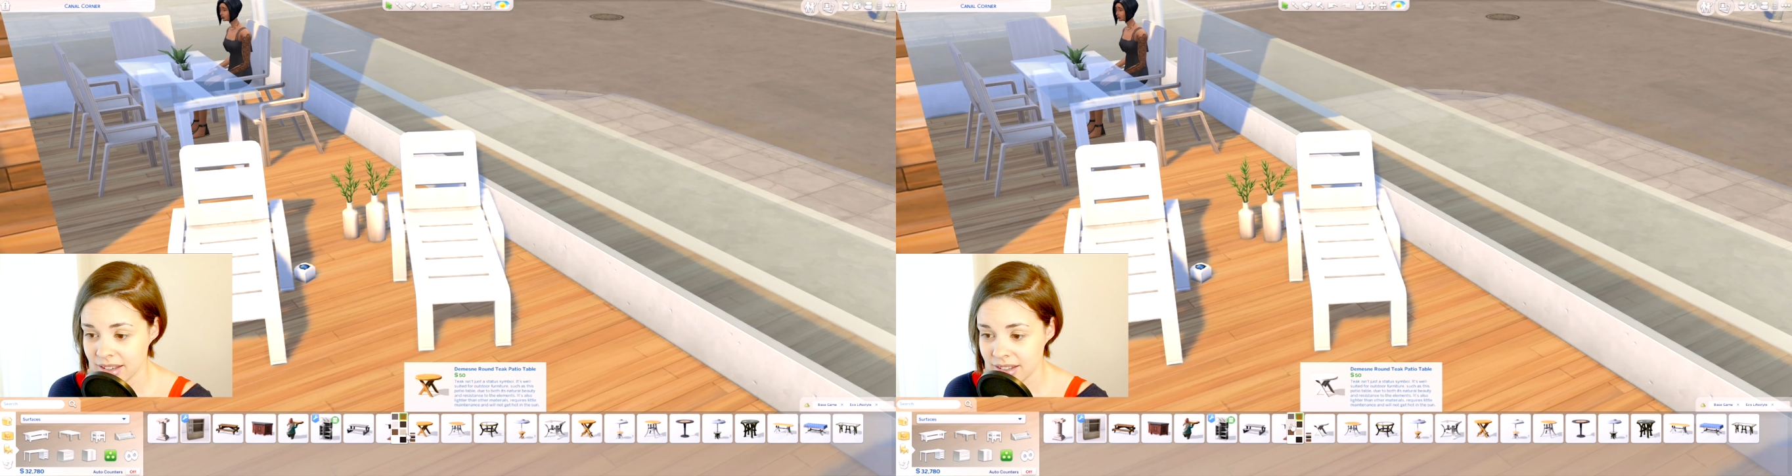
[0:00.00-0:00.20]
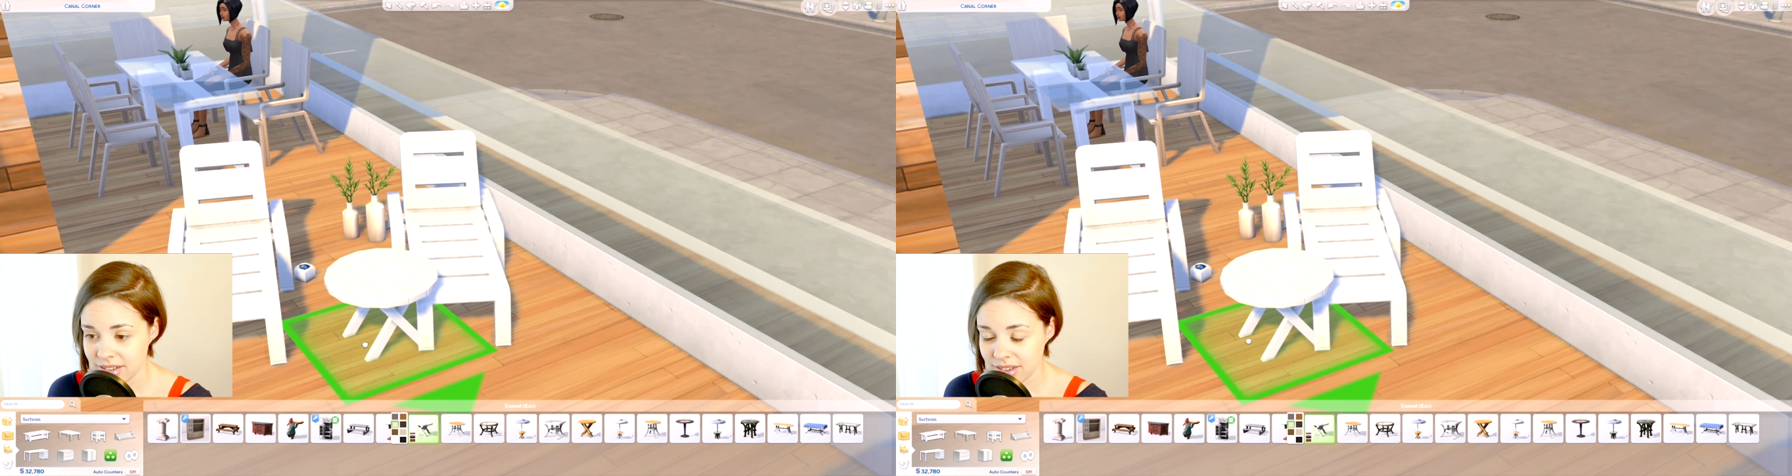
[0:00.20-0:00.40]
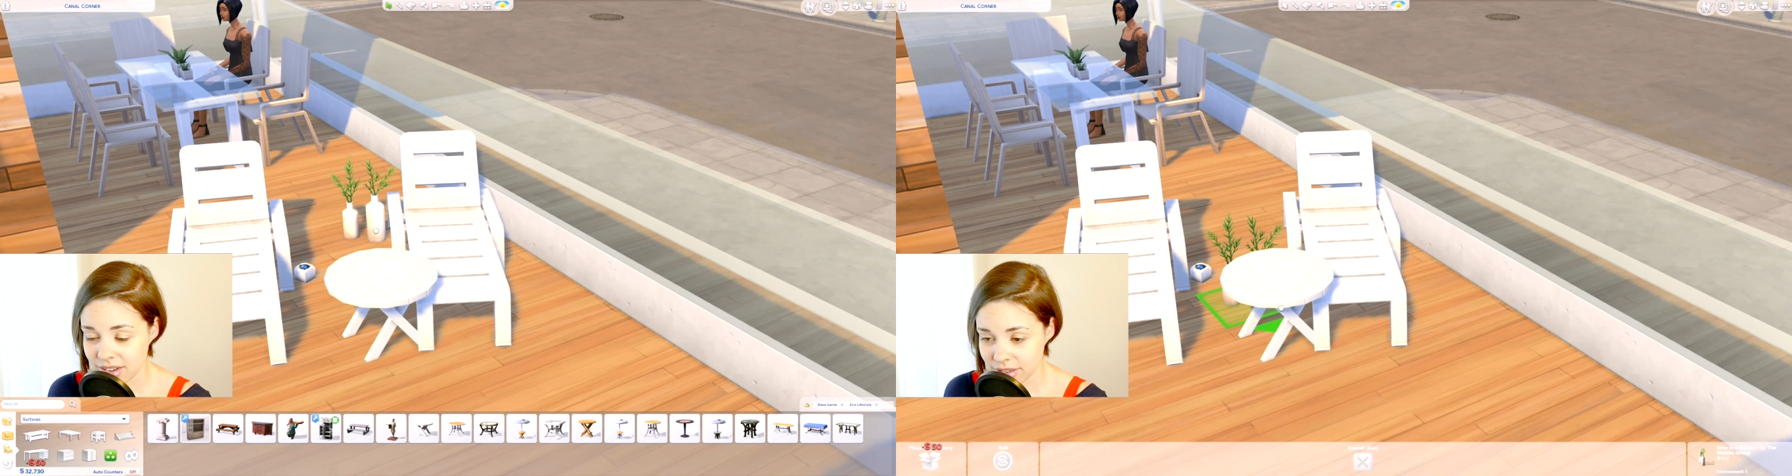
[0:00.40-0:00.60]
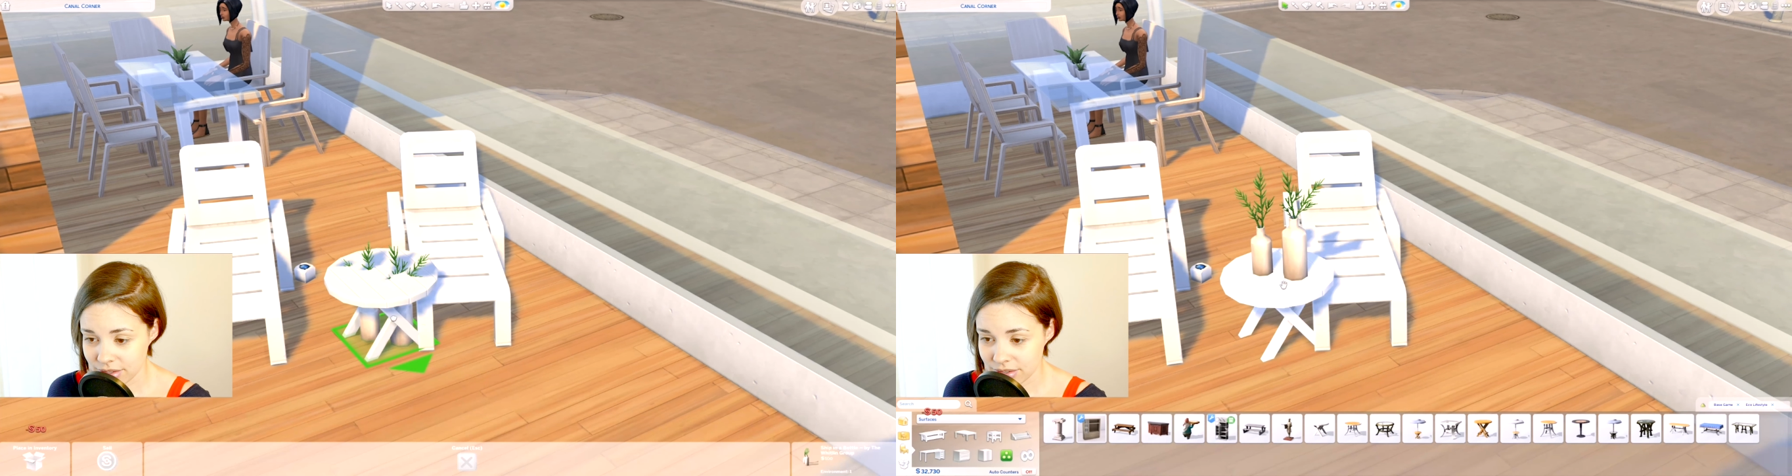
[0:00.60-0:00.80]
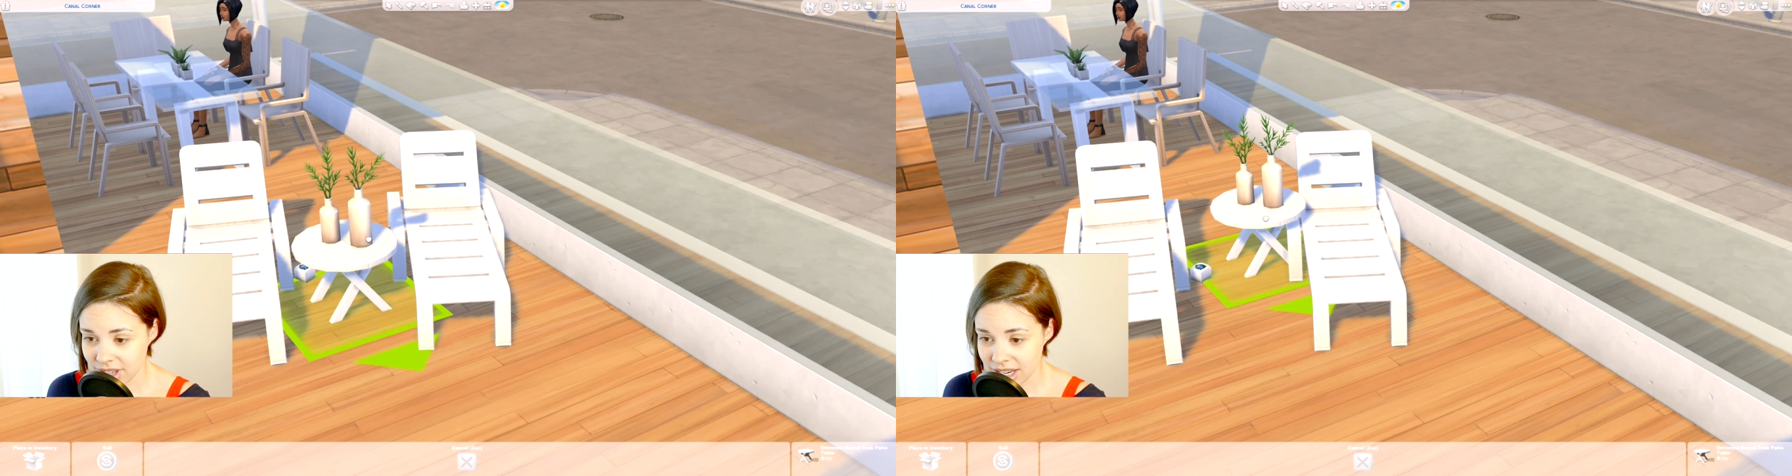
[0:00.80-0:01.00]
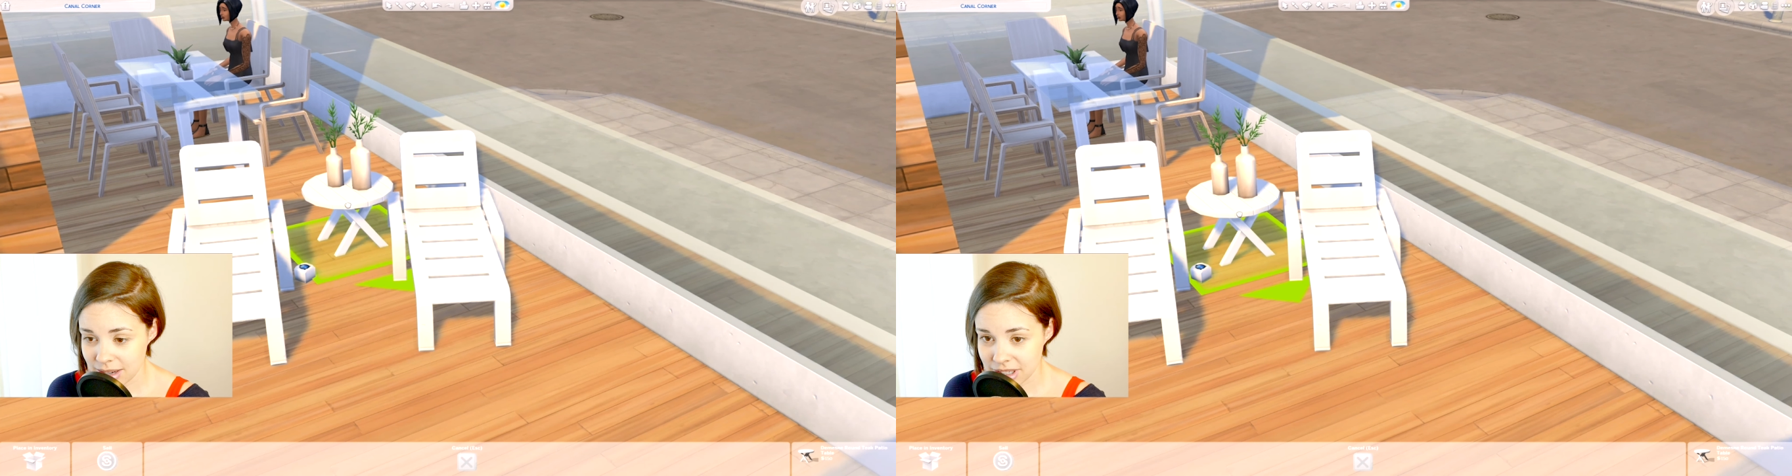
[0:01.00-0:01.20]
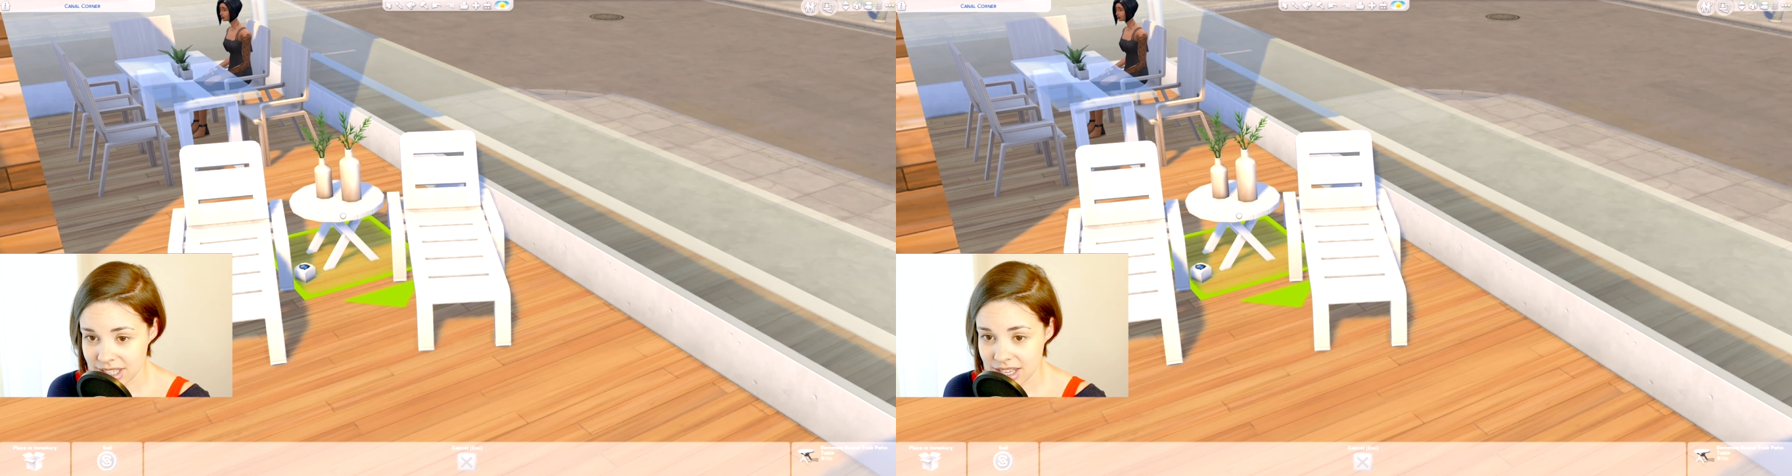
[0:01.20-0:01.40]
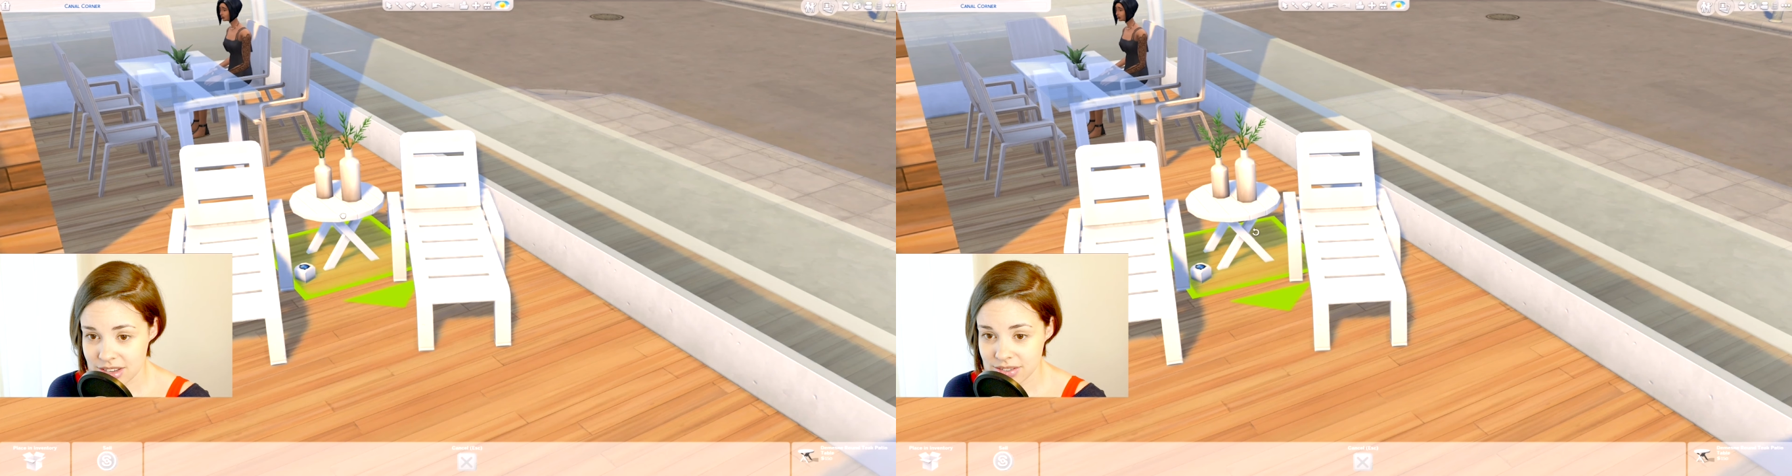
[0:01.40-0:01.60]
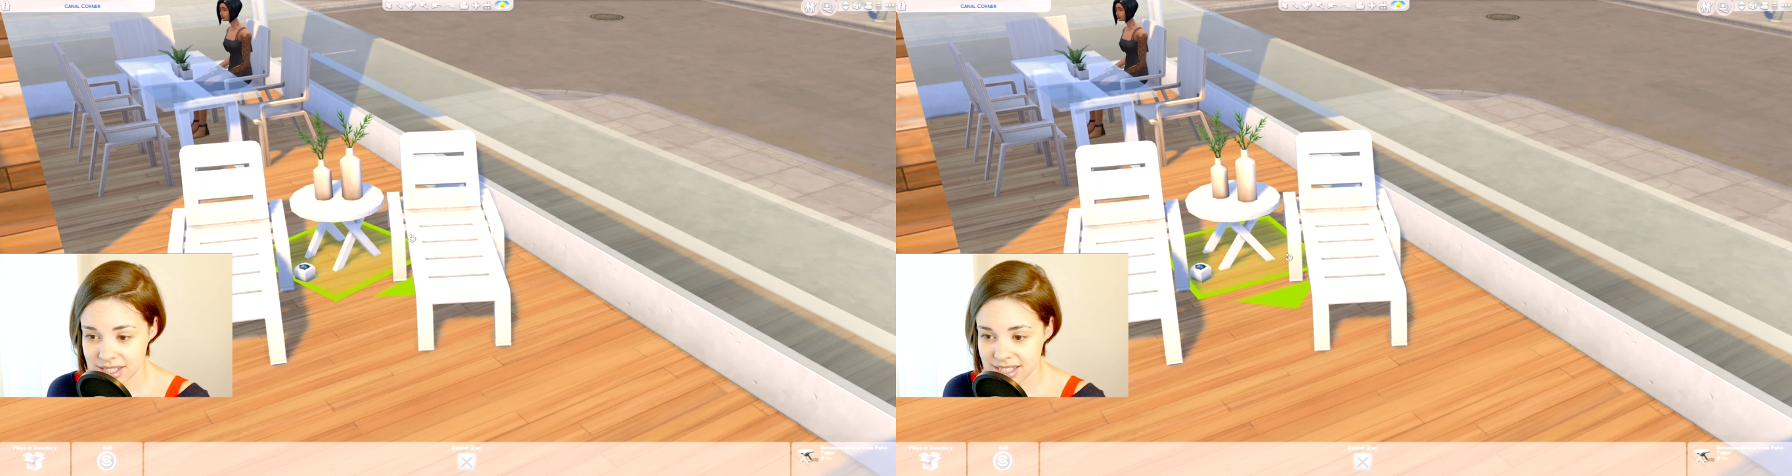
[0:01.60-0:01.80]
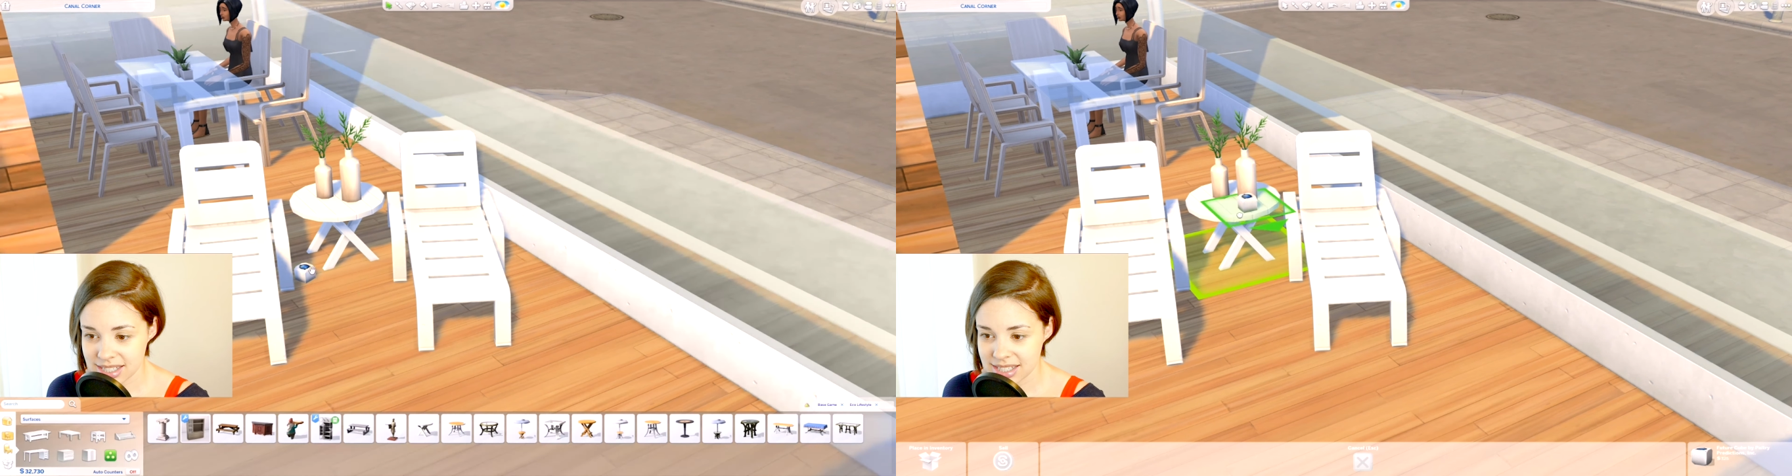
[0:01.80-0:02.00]
so anybody can use
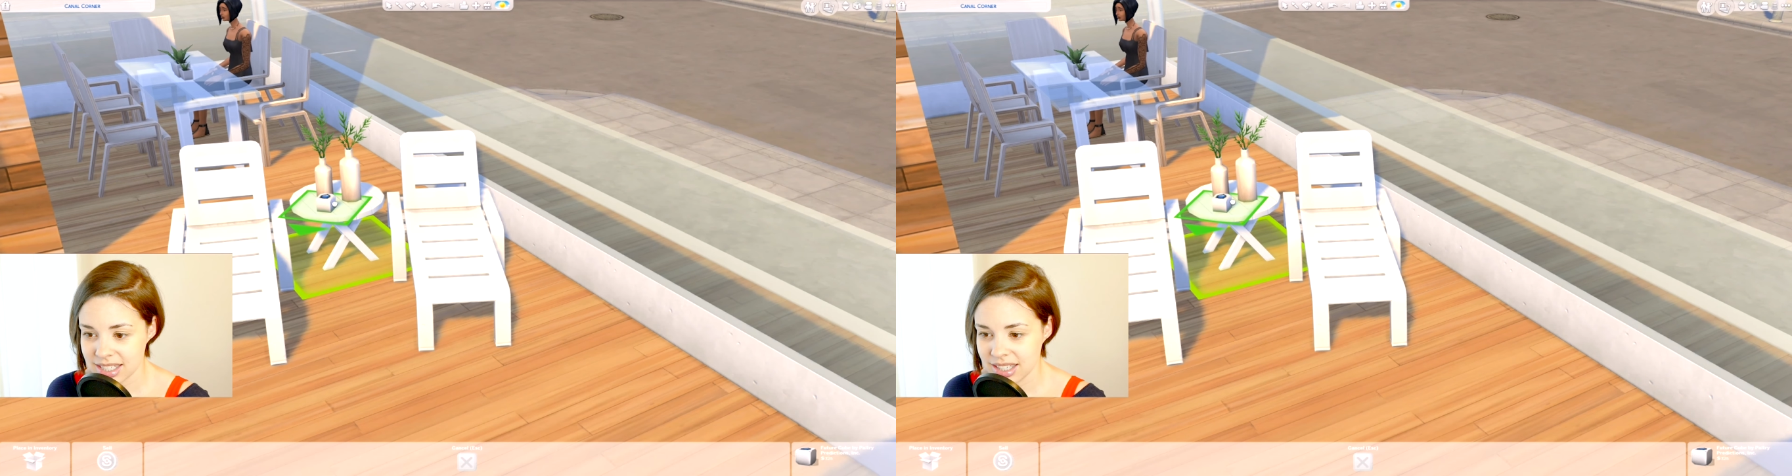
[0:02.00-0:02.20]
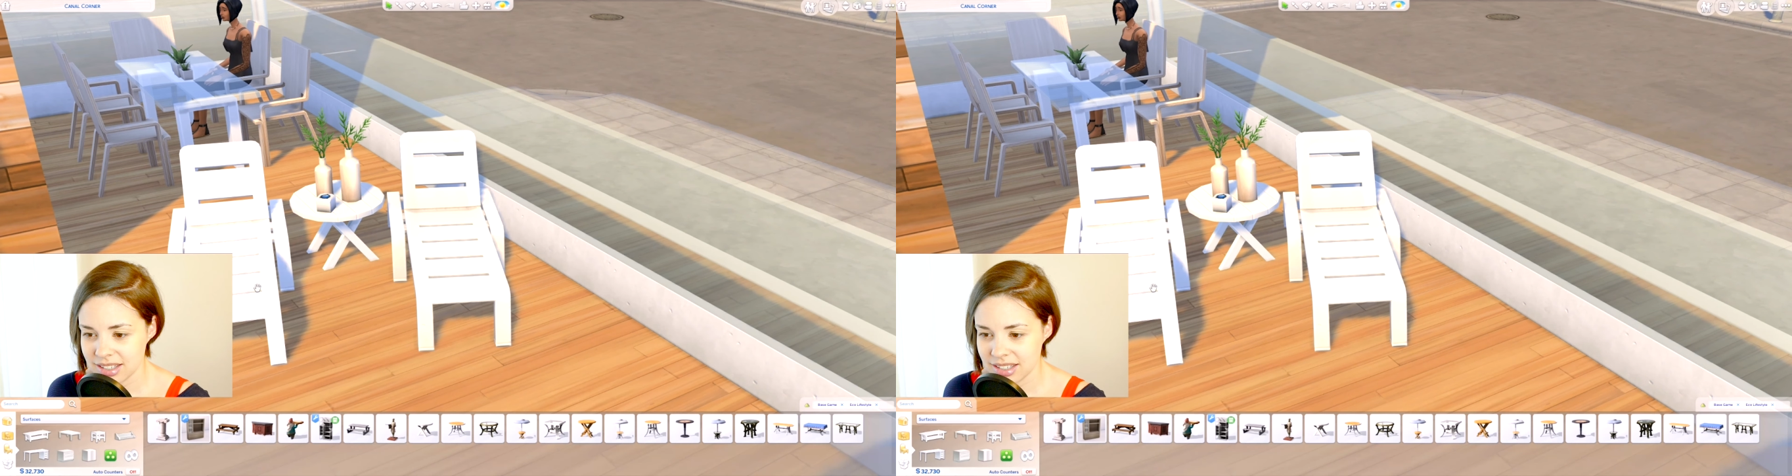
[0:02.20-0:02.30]
this.